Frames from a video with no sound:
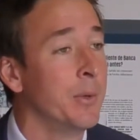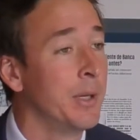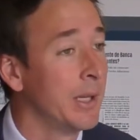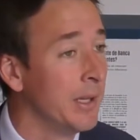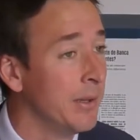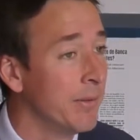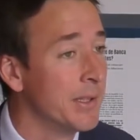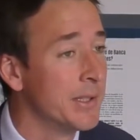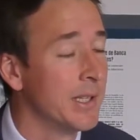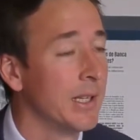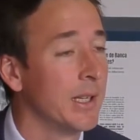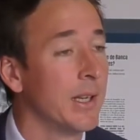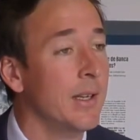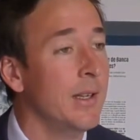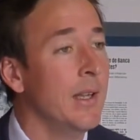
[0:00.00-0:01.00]
can even
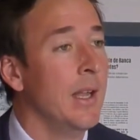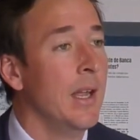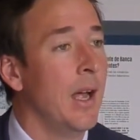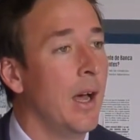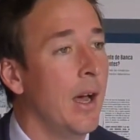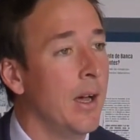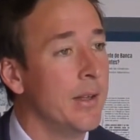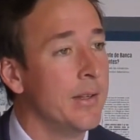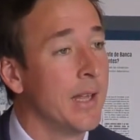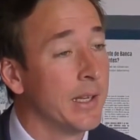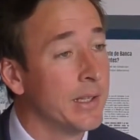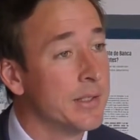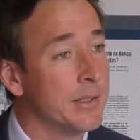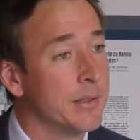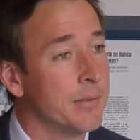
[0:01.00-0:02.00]
take
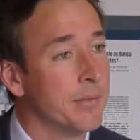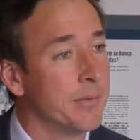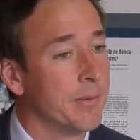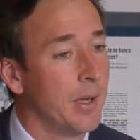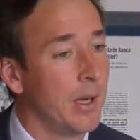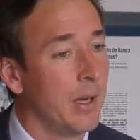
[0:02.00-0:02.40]
negative